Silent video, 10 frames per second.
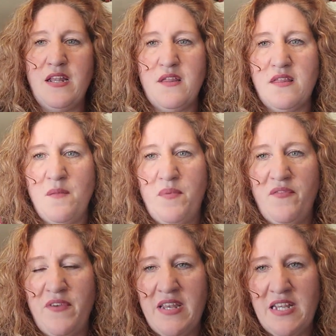just simple
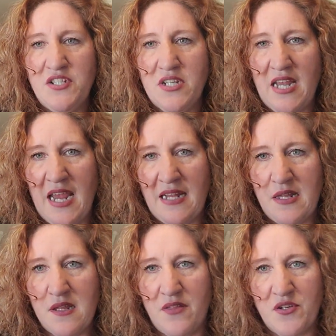finish, and I hang
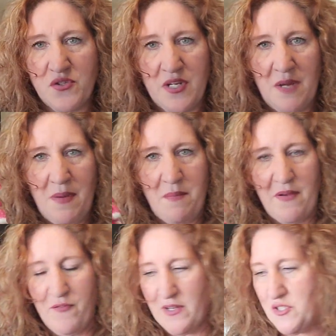this on the tree by my
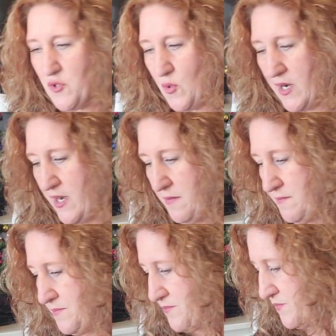front door.
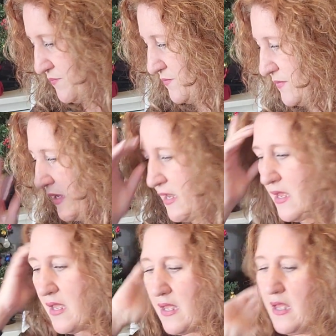
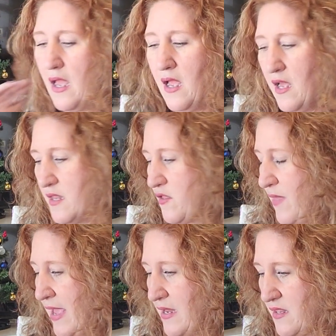So
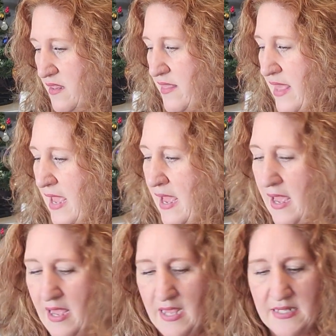that's
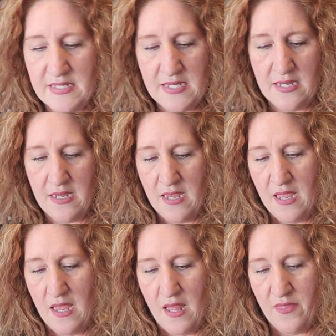that.
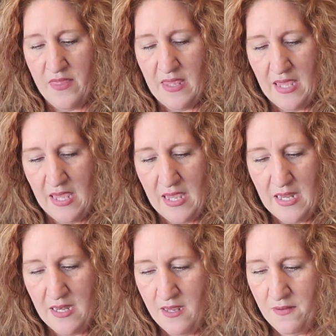
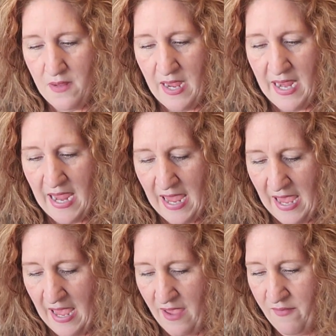Then I
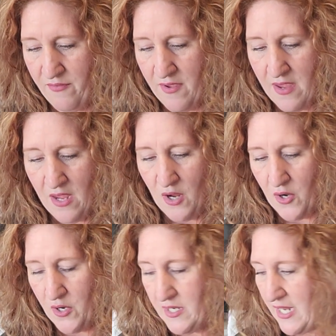have
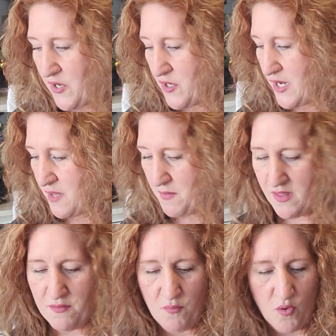Early
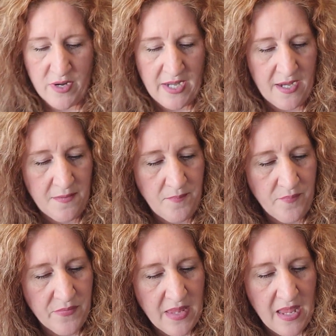Christmas Morning.
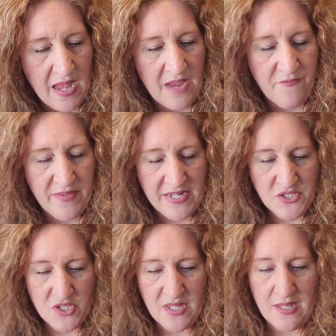I
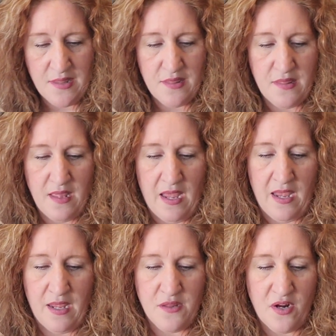finished this,
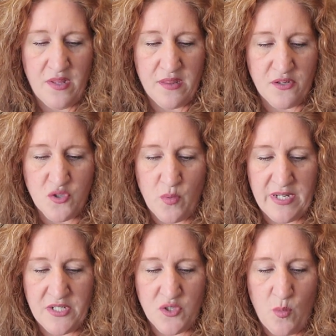I started this in
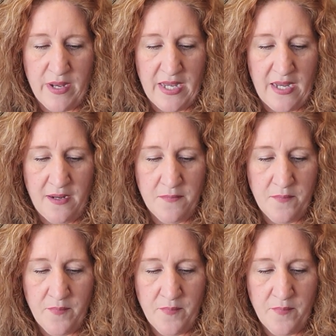2020,